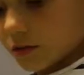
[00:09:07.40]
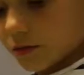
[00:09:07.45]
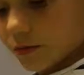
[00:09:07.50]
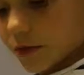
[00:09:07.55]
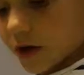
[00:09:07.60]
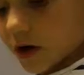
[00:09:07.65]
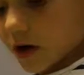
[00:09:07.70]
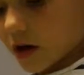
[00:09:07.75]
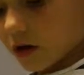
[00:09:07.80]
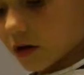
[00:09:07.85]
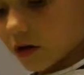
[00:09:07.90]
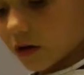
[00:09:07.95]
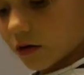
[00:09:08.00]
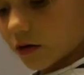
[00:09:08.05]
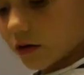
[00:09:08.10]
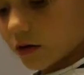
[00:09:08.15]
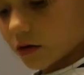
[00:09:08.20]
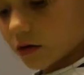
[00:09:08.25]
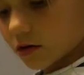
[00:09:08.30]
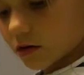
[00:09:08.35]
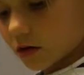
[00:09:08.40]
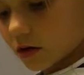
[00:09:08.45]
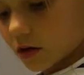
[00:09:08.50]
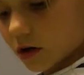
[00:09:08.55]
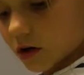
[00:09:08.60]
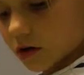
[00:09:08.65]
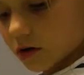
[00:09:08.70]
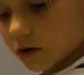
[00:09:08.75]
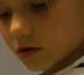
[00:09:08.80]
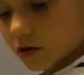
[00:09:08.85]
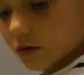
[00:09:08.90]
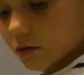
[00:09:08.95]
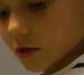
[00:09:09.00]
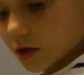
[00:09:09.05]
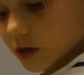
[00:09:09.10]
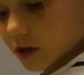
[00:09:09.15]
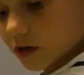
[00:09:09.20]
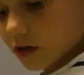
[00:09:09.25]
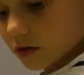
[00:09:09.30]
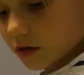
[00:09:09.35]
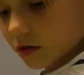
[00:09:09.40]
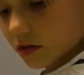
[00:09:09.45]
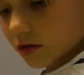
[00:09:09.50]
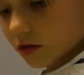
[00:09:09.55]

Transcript: spread out your cornstarch. Make sure